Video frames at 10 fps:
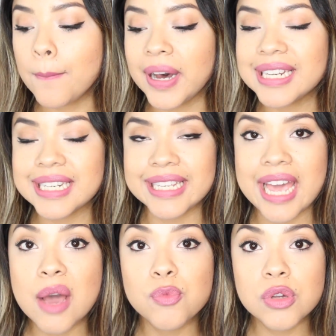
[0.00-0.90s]
But
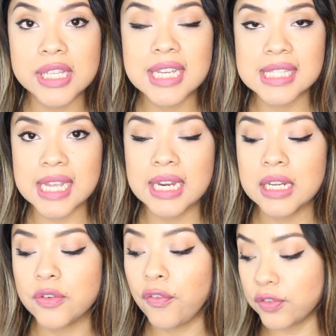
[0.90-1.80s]
yeah, I'm really
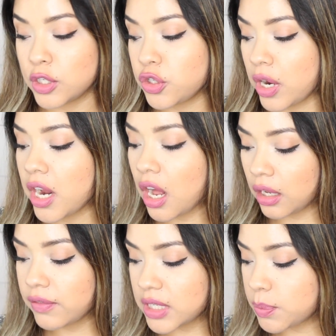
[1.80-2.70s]
excited to try
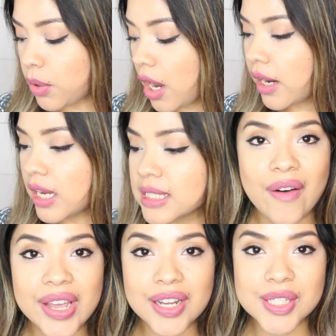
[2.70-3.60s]
all of these products. Now
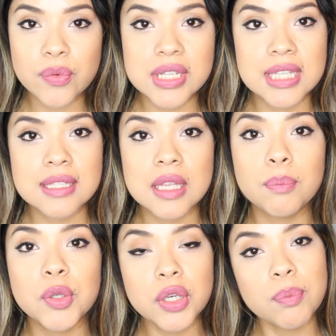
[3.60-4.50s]
I also received
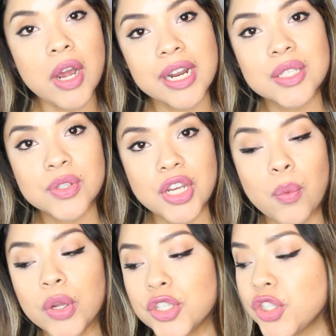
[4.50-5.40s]
some beauty products which I
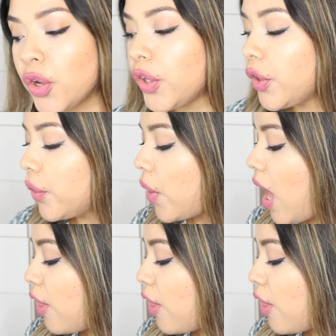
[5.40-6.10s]
want to show you.